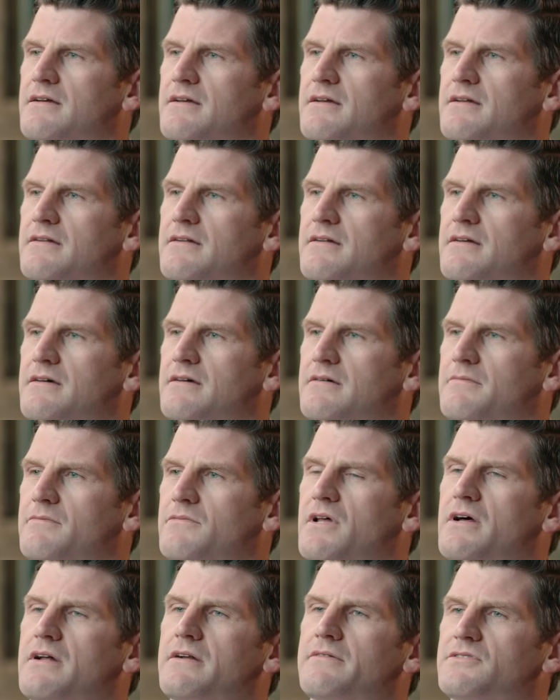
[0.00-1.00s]
And a
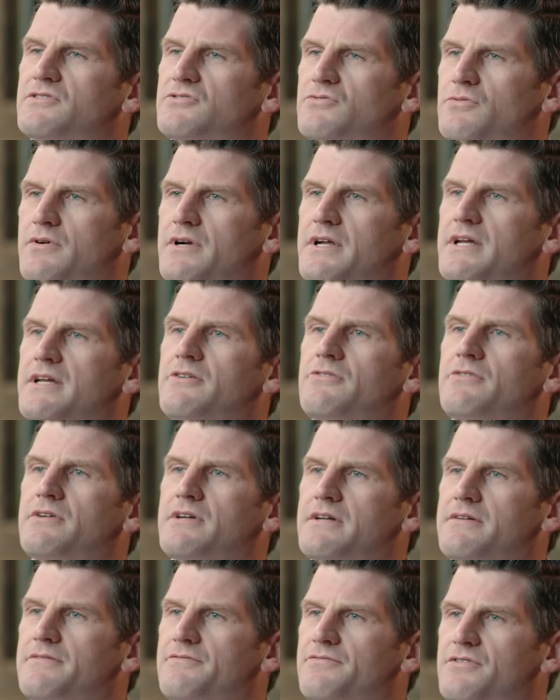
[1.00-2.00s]
lot of us were
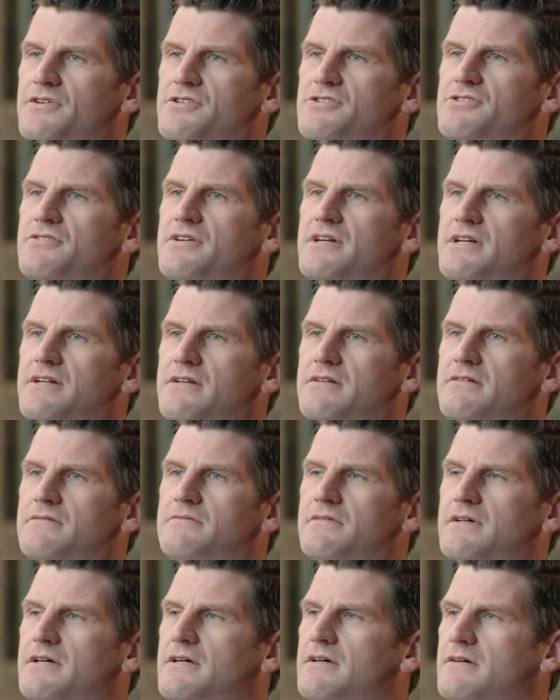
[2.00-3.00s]
angry,
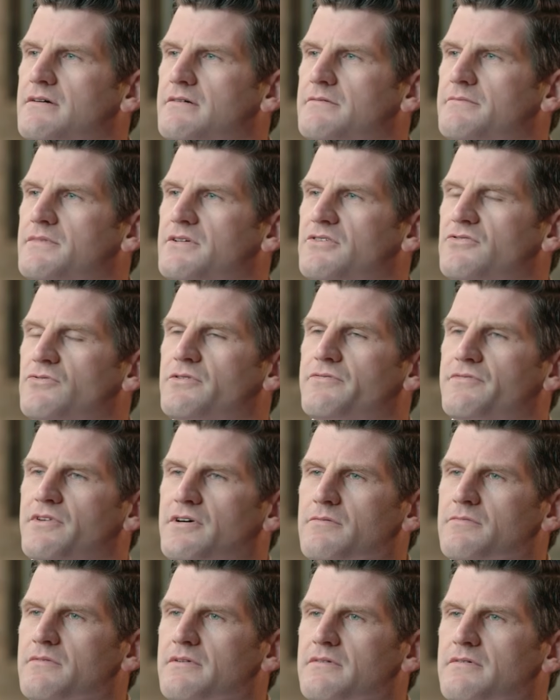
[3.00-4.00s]
frustrated, because we
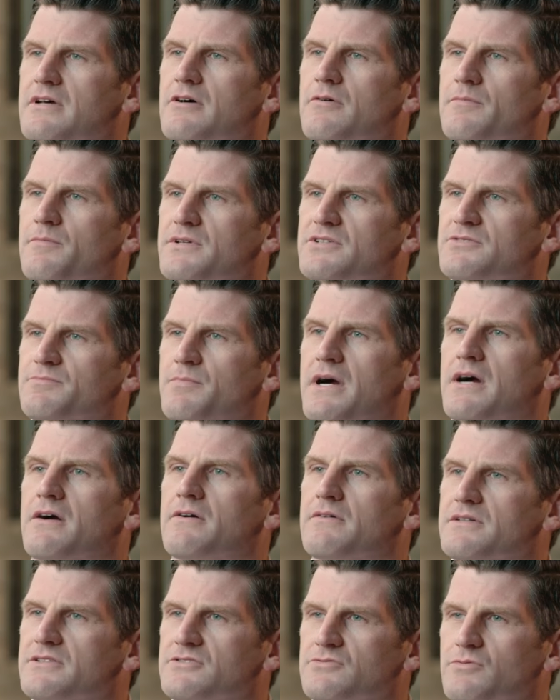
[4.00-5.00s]
felt helpless,
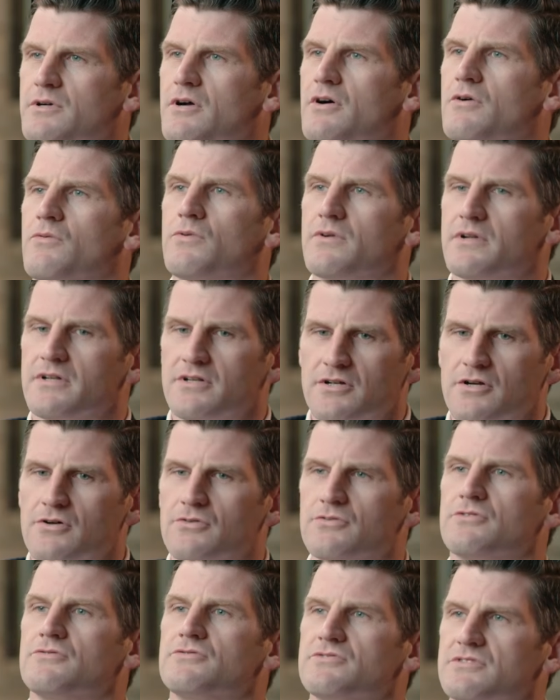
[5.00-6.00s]
powerless. We all wanted to
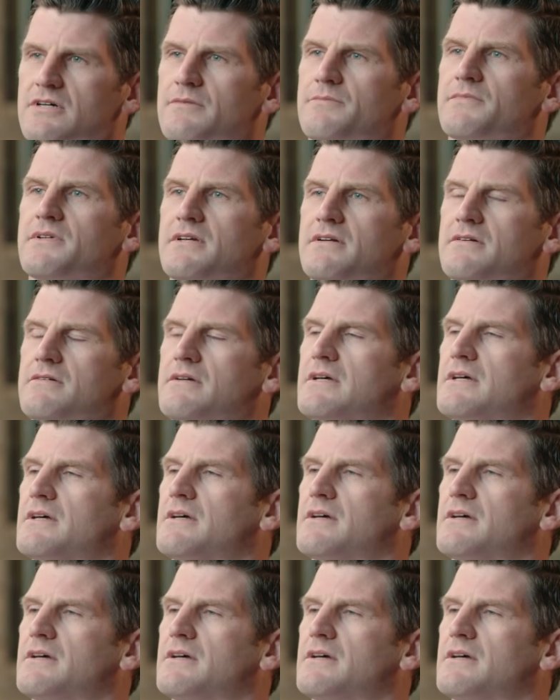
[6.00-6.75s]
go do something.